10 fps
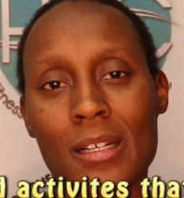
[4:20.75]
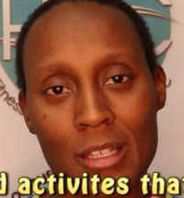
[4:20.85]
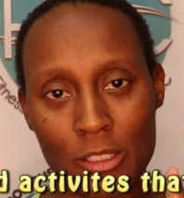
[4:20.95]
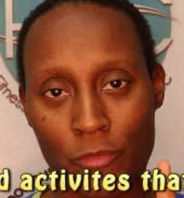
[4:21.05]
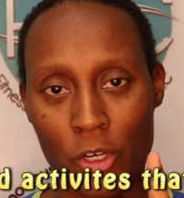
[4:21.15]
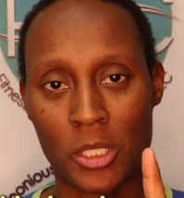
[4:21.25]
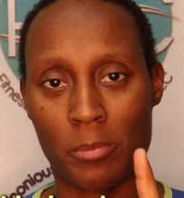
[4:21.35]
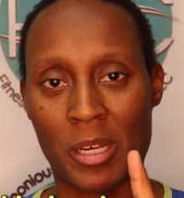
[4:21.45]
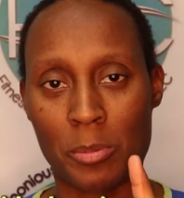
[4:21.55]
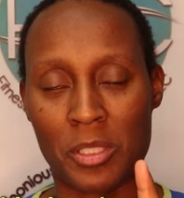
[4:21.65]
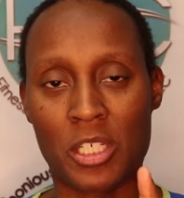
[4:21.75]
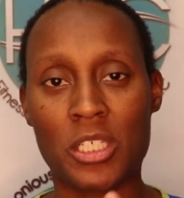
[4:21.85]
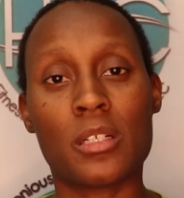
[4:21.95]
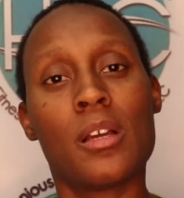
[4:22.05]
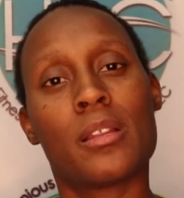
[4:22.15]
That's the first best
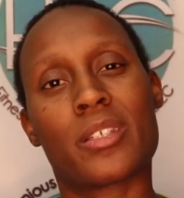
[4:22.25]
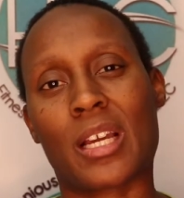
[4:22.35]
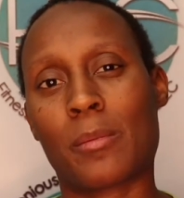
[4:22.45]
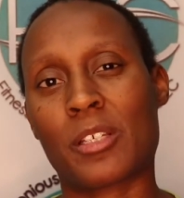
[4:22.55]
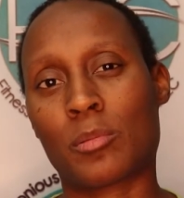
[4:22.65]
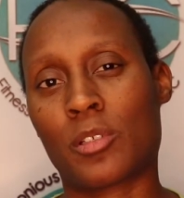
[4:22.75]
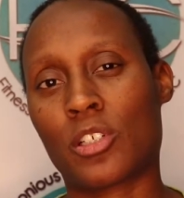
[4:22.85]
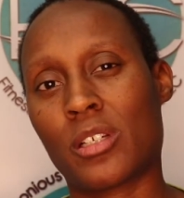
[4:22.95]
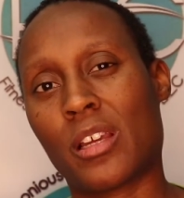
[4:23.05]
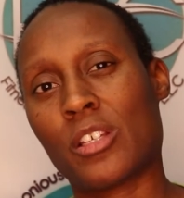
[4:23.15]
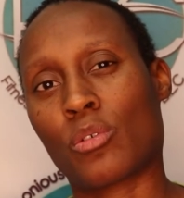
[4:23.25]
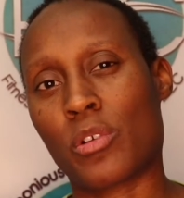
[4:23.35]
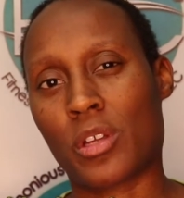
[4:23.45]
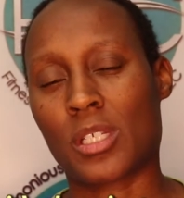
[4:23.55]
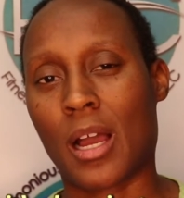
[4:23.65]
position. The second best position is
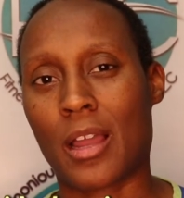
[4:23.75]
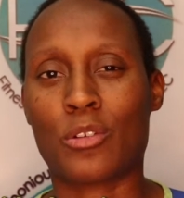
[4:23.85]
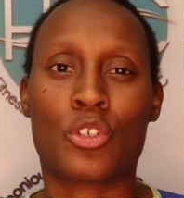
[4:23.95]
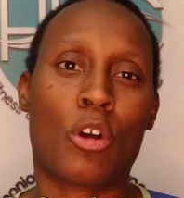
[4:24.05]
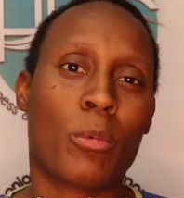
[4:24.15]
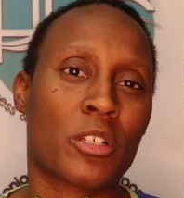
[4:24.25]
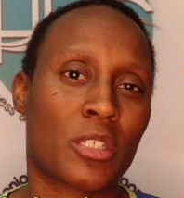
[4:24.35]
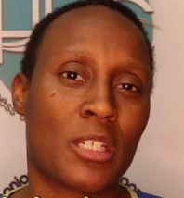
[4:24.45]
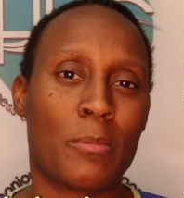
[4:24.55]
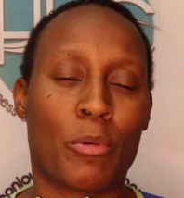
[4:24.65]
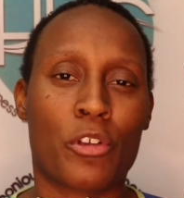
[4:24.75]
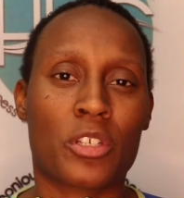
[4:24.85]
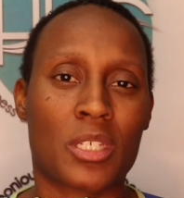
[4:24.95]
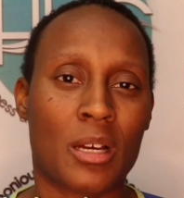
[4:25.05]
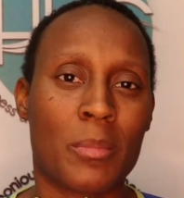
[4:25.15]
on your side. You don't want to sleep on your
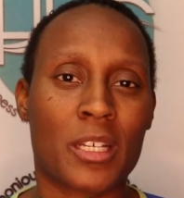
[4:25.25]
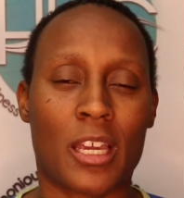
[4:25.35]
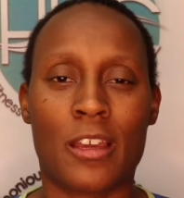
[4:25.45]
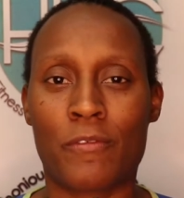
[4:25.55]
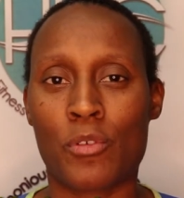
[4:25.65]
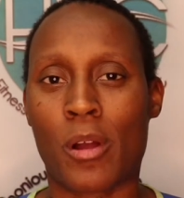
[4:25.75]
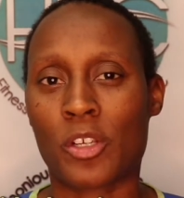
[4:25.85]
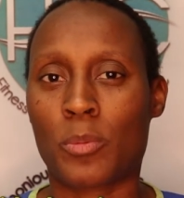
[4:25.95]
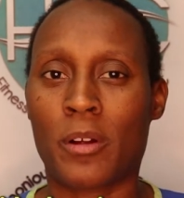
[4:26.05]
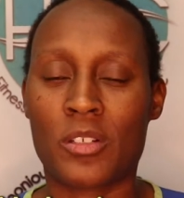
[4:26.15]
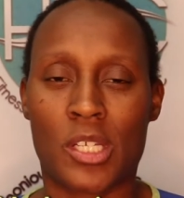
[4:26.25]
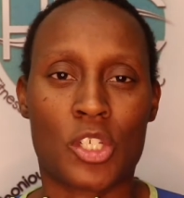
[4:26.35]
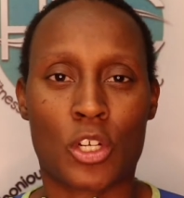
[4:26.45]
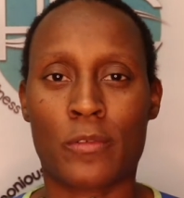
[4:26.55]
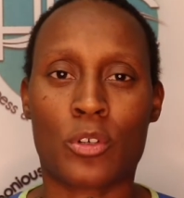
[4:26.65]
stomach if you are experiencing
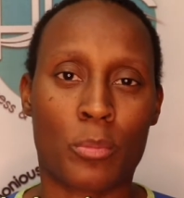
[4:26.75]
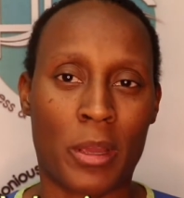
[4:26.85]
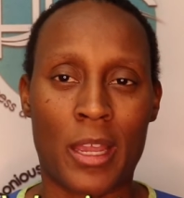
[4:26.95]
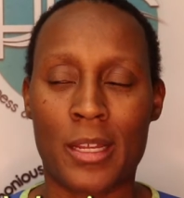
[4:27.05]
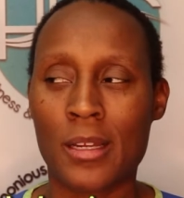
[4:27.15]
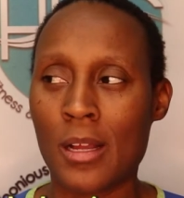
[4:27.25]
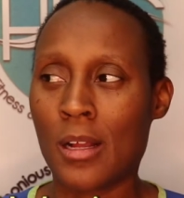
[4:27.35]
cervical pain